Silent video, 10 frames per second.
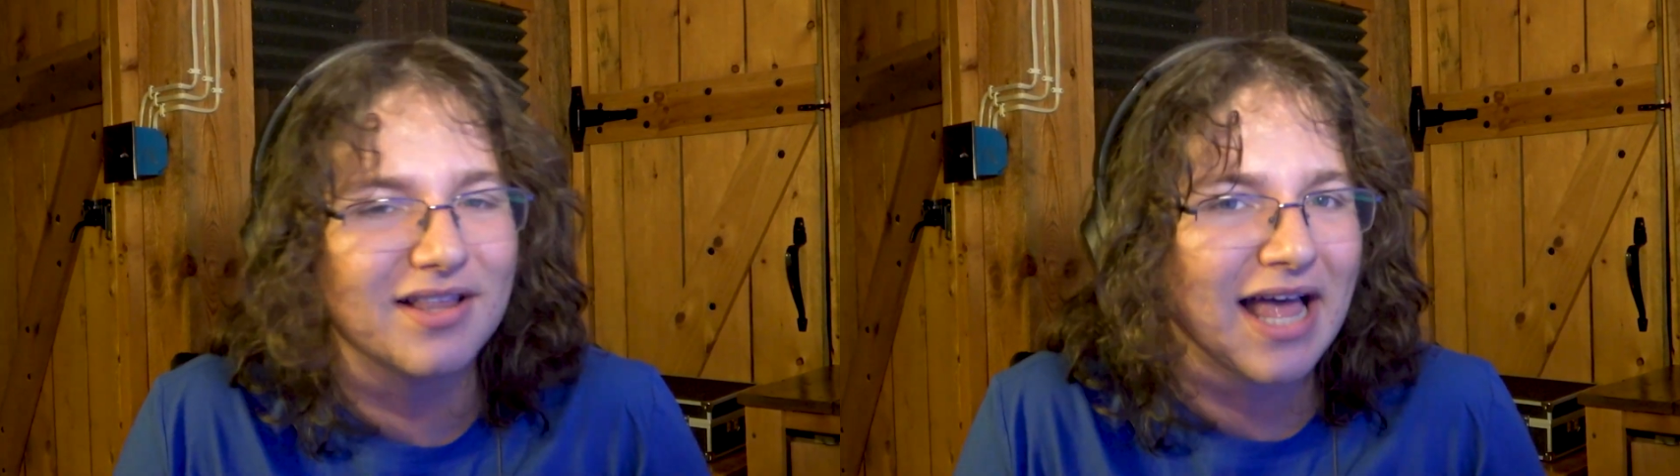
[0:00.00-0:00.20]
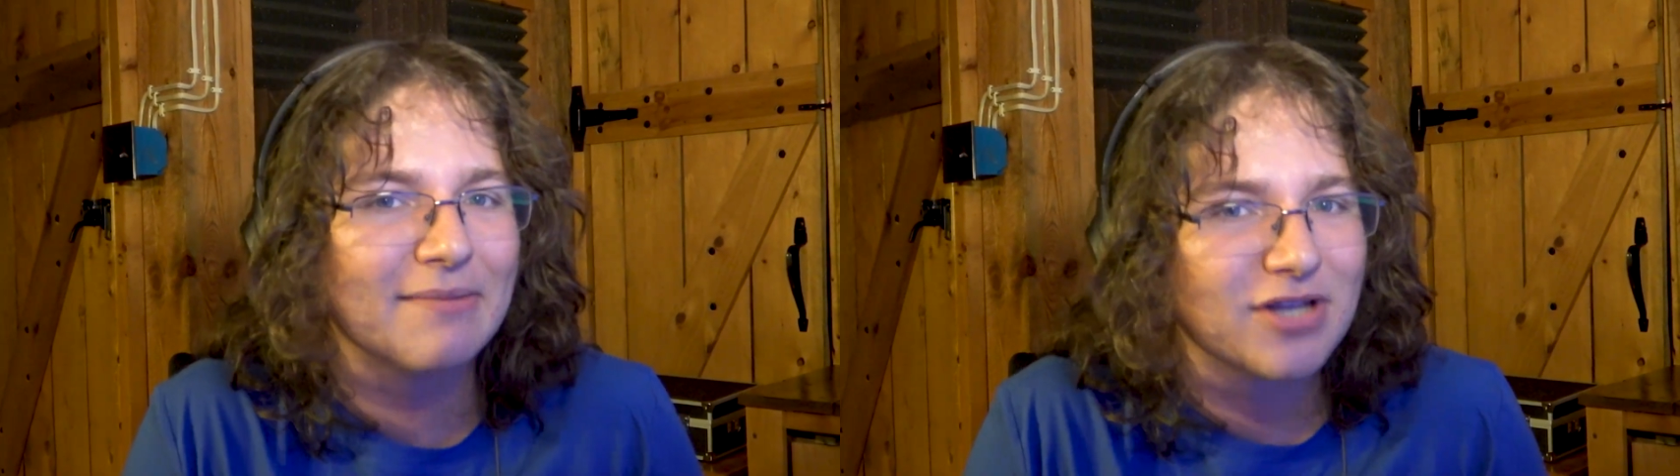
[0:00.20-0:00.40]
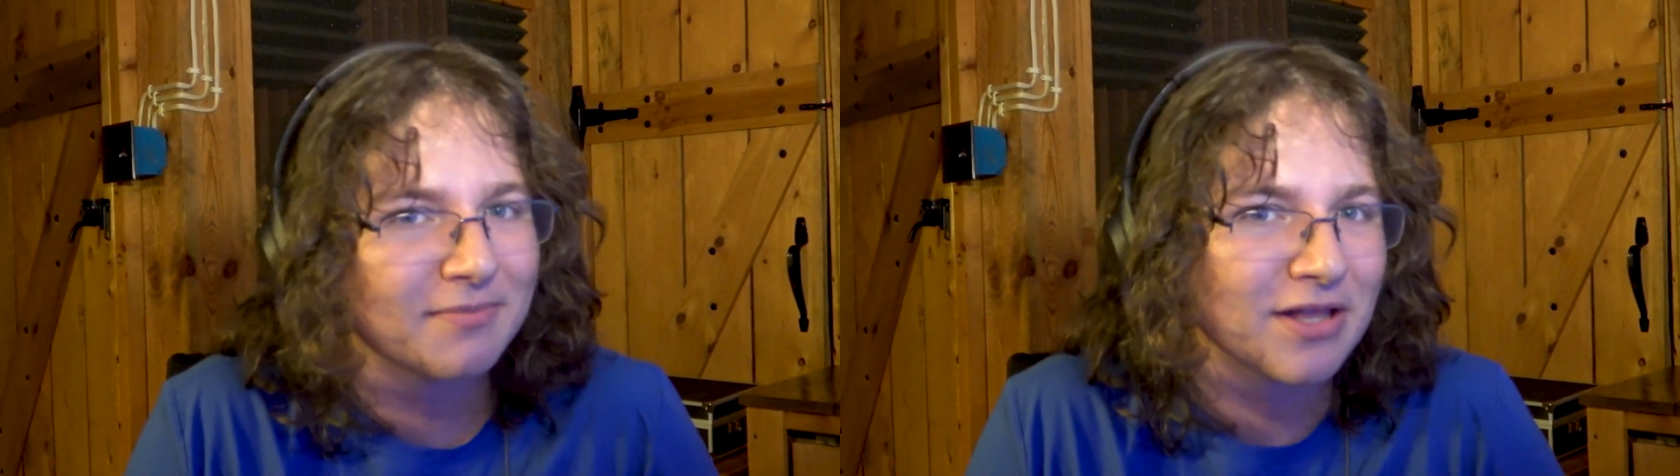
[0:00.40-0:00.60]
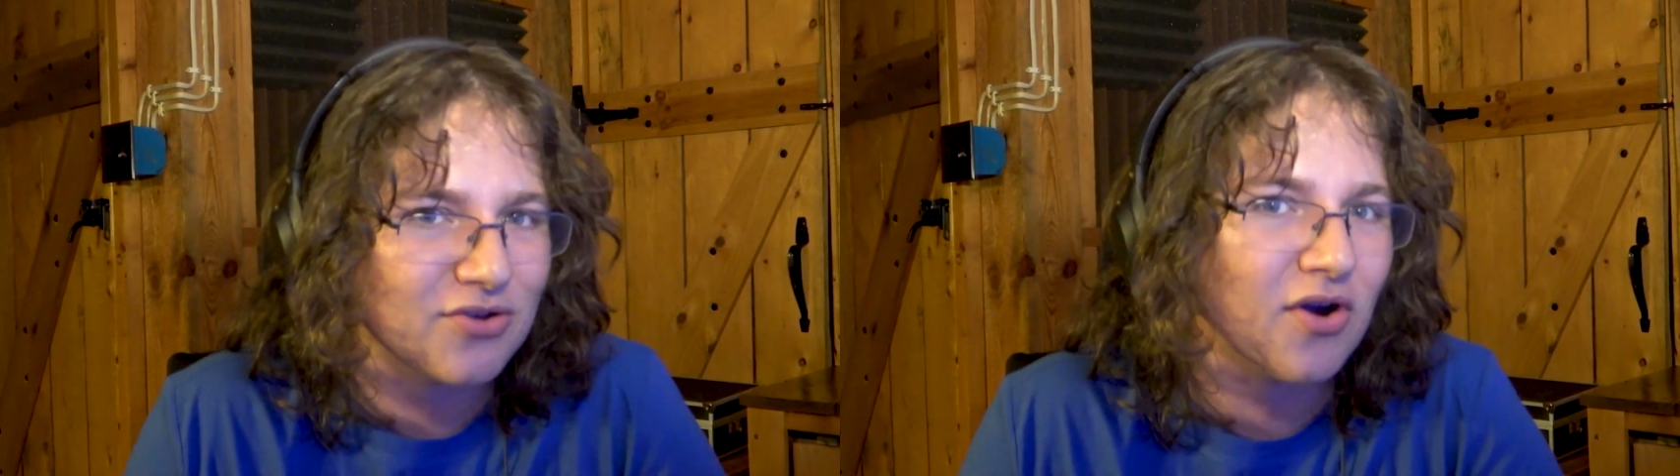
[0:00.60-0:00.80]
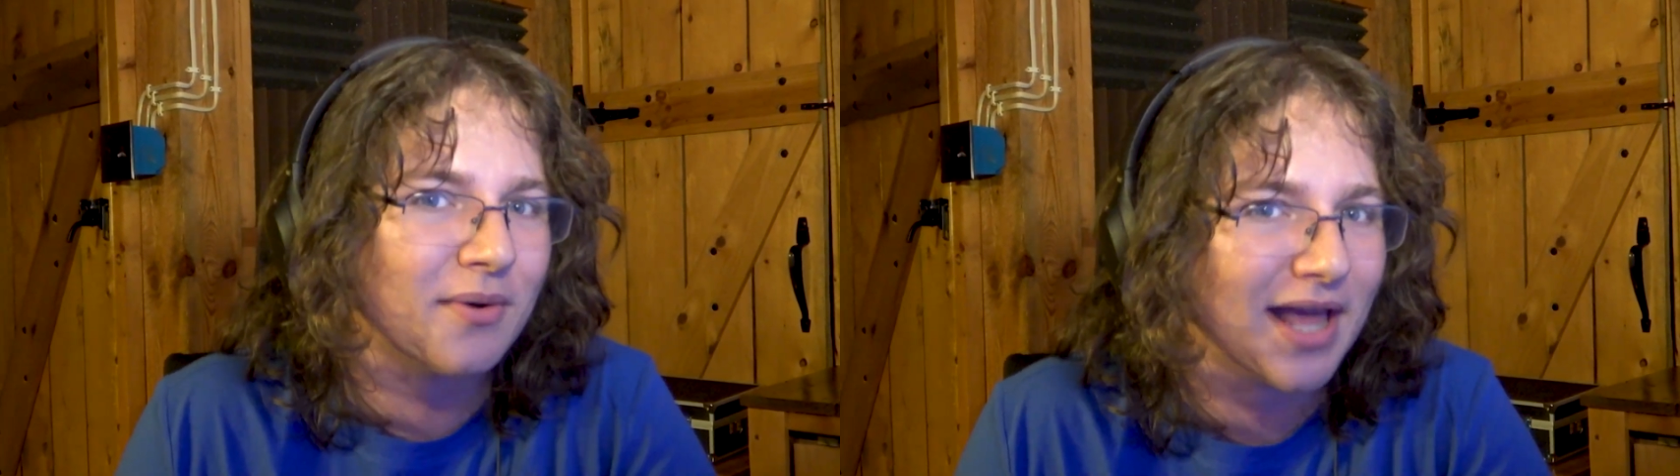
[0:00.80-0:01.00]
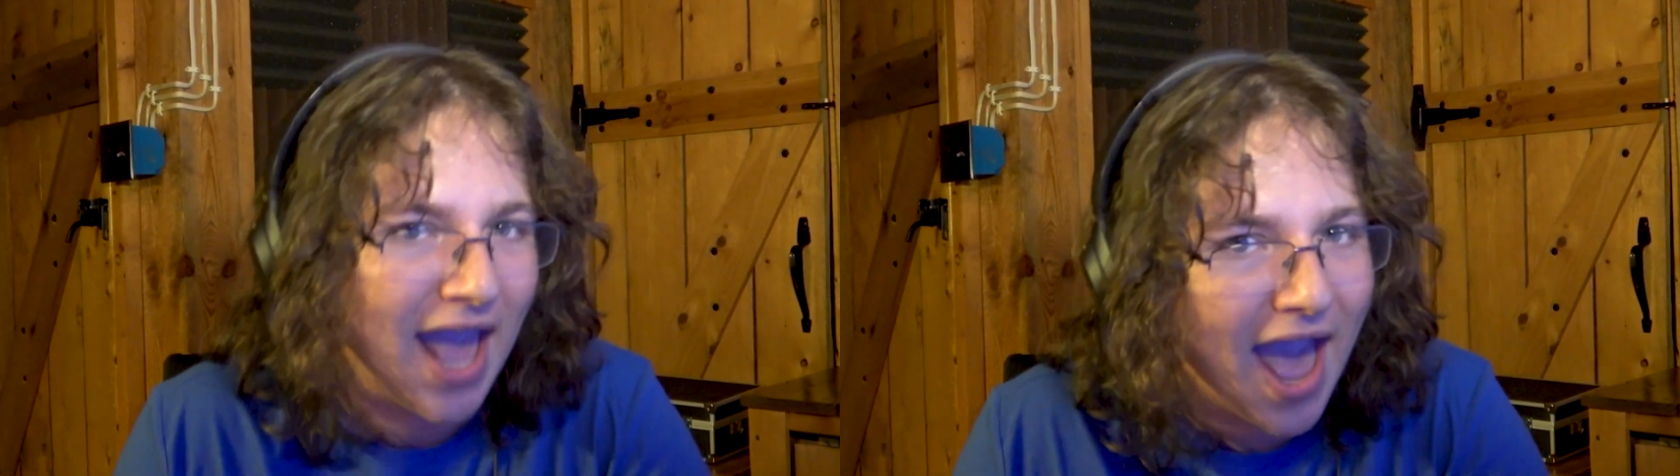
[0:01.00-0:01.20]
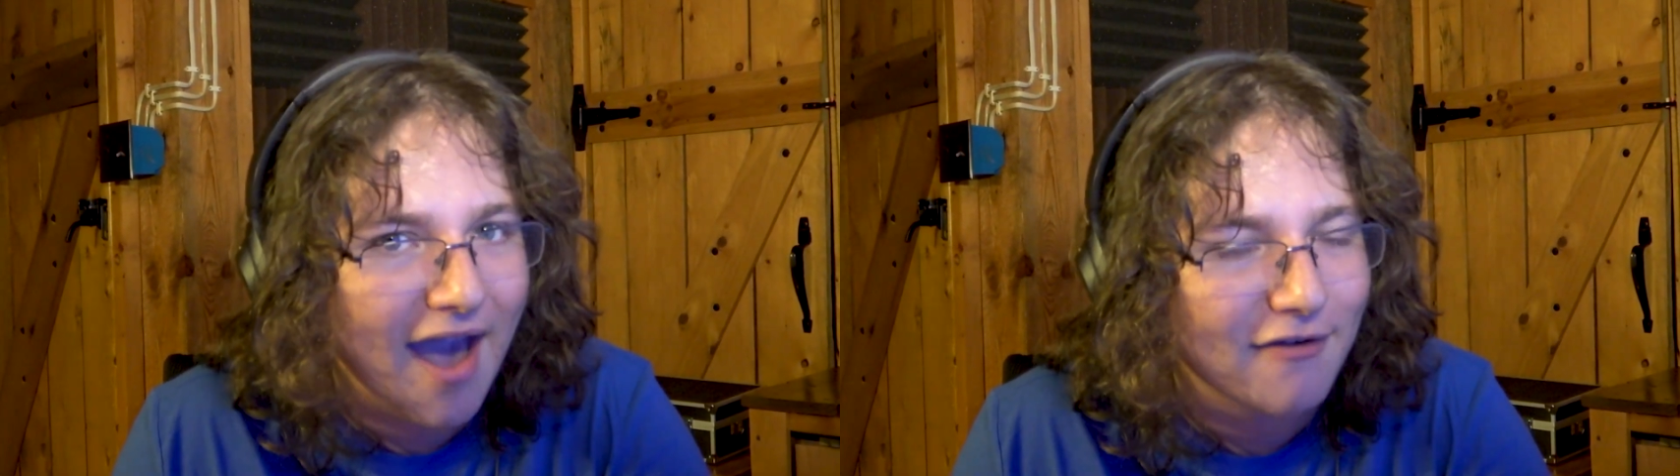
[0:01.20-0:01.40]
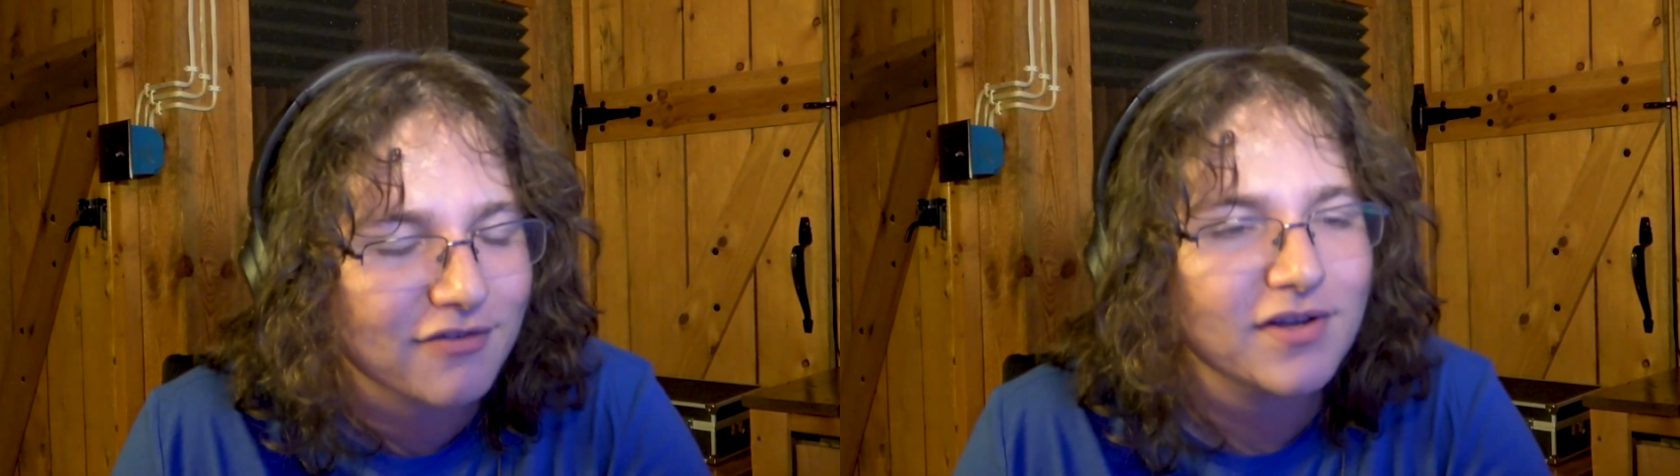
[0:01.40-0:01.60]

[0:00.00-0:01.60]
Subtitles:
laptop that you already have.